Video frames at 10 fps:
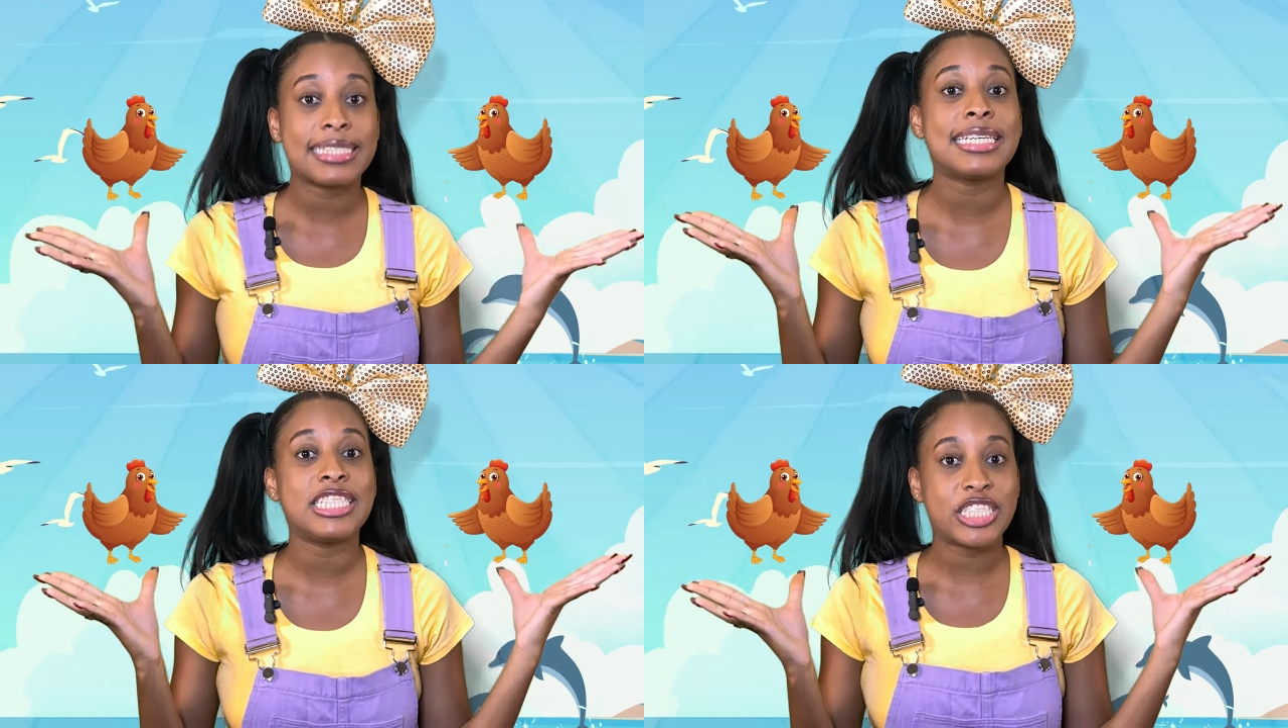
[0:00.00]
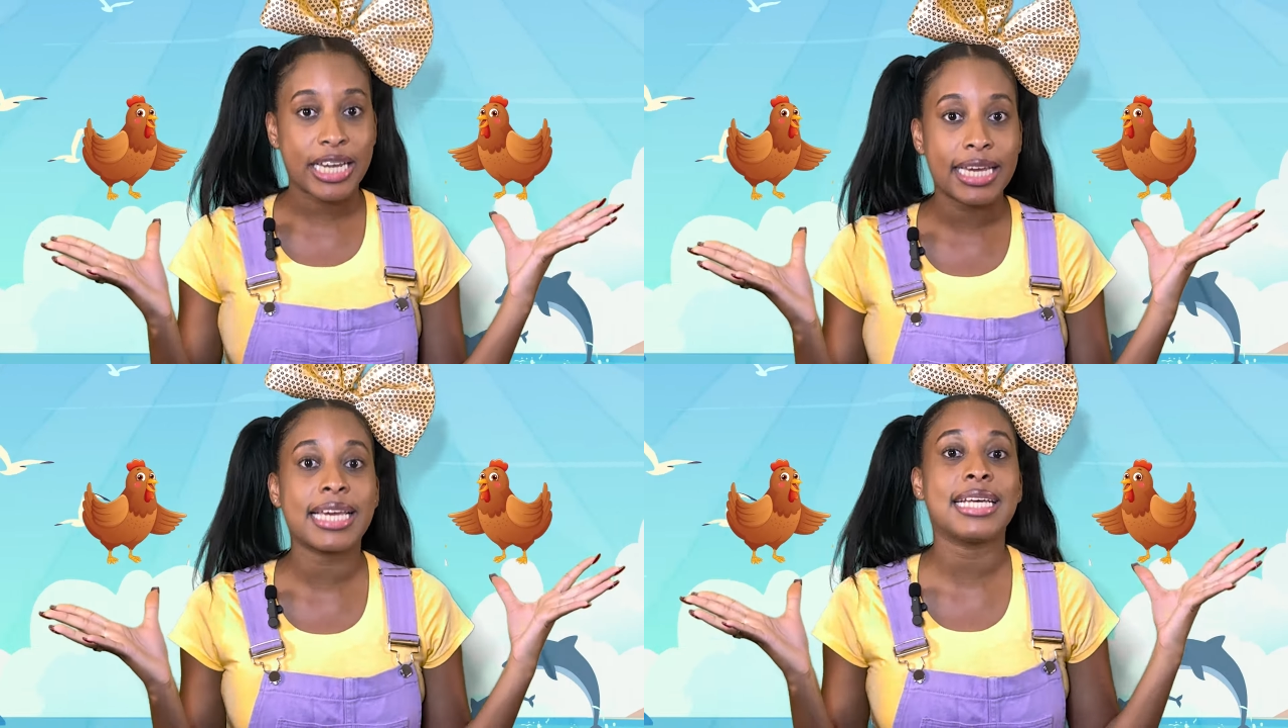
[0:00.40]
The
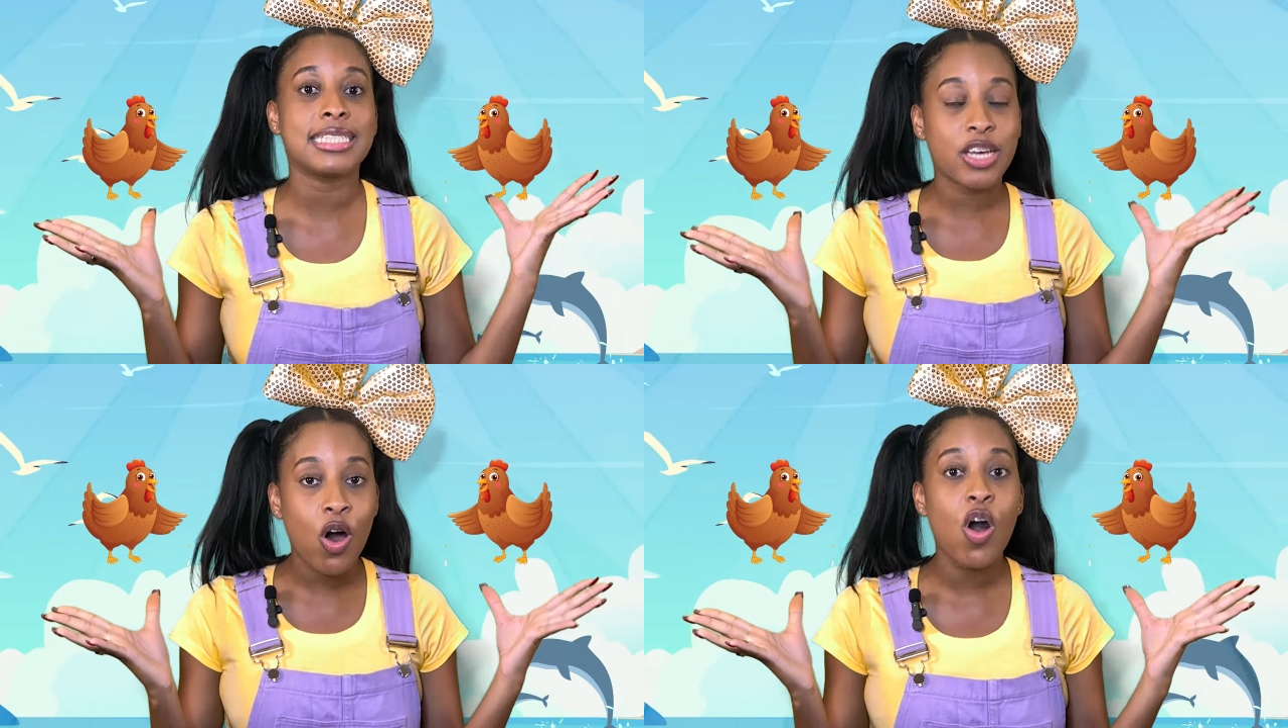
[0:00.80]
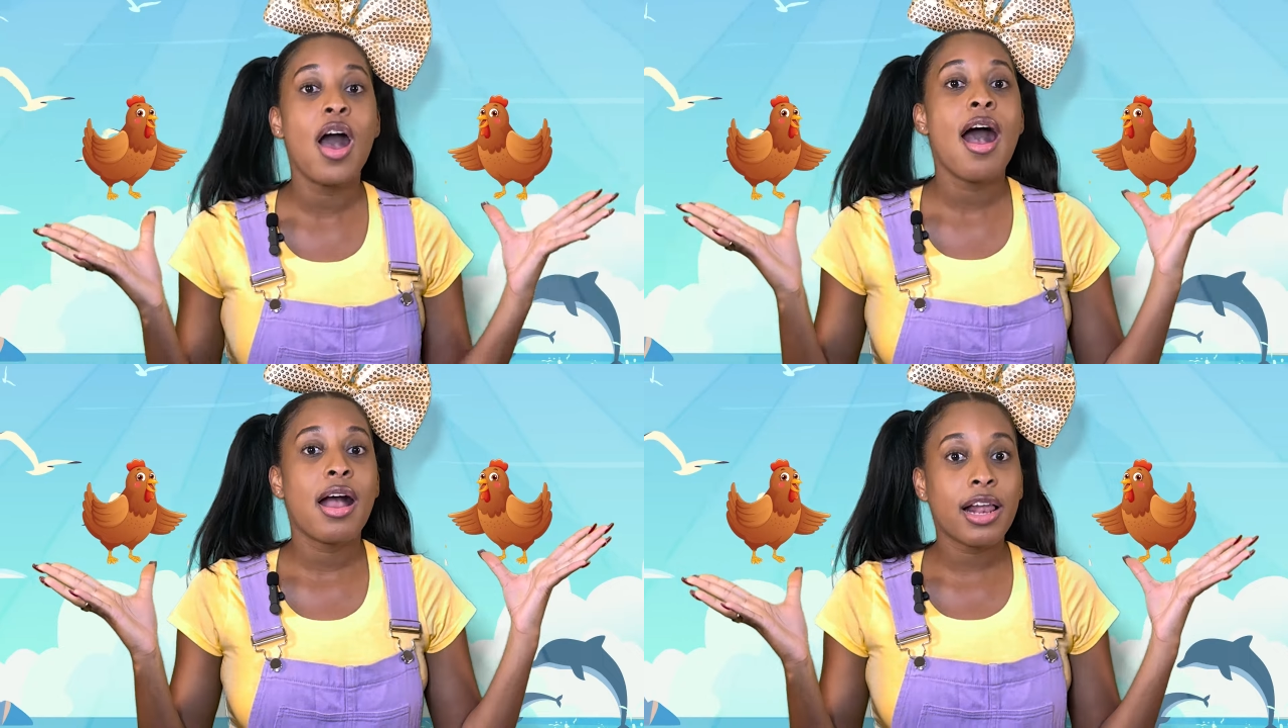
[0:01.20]
chickens go
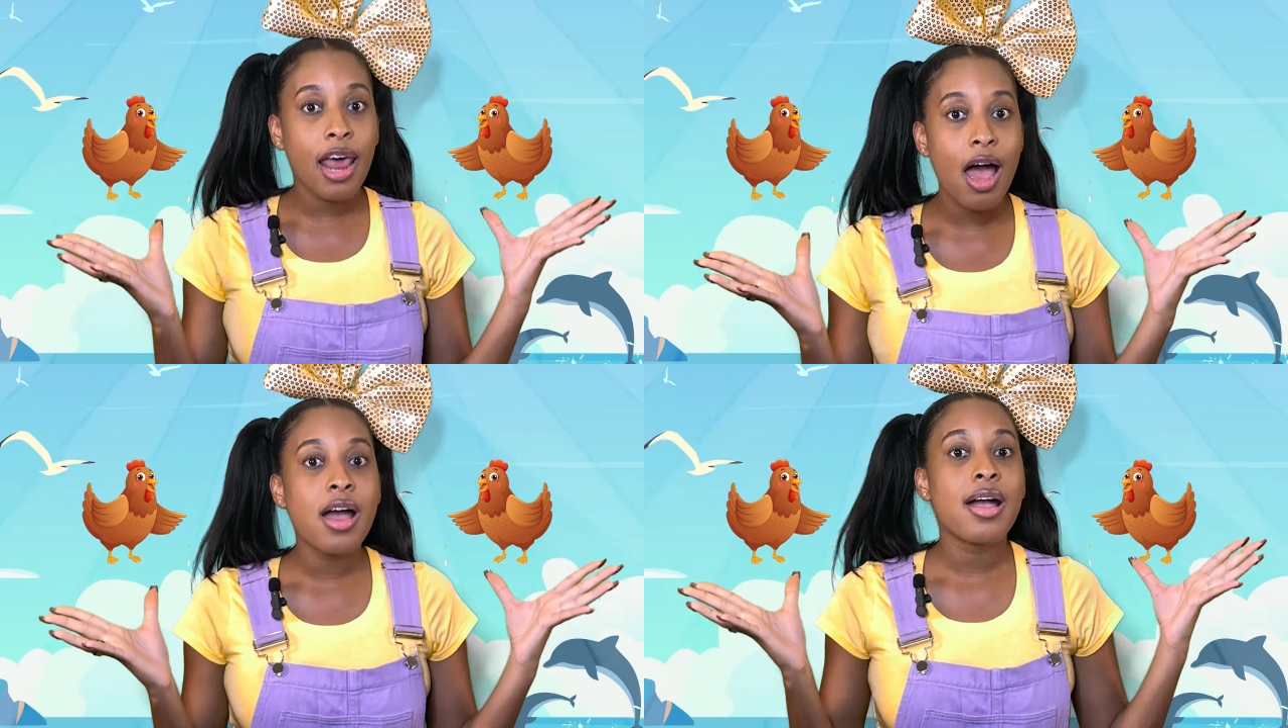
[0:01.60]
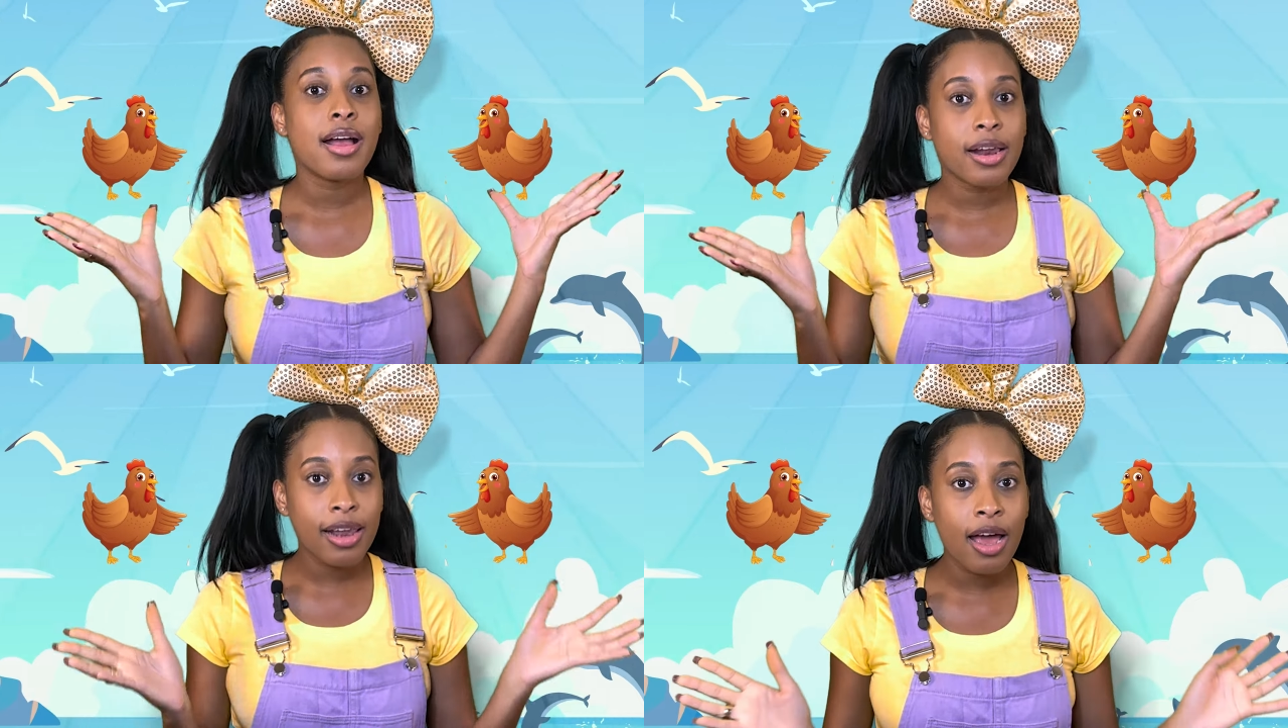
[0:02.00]
cluck,
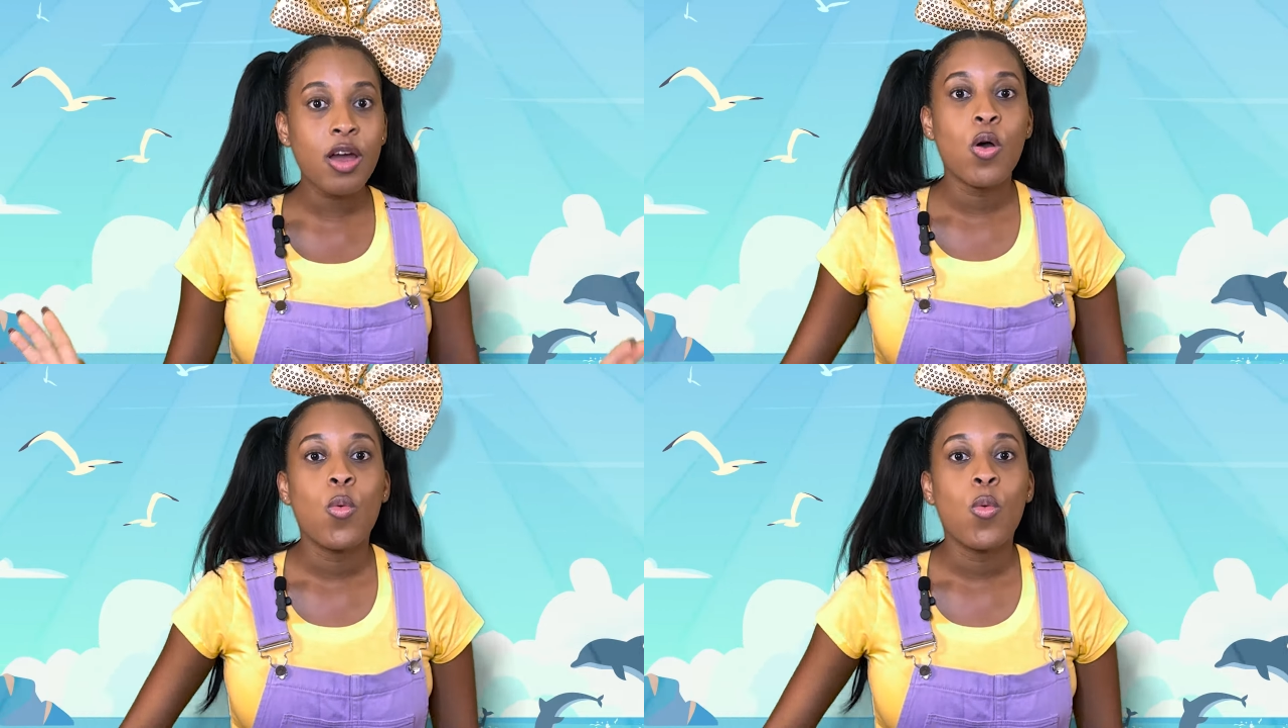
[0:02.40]
cluck.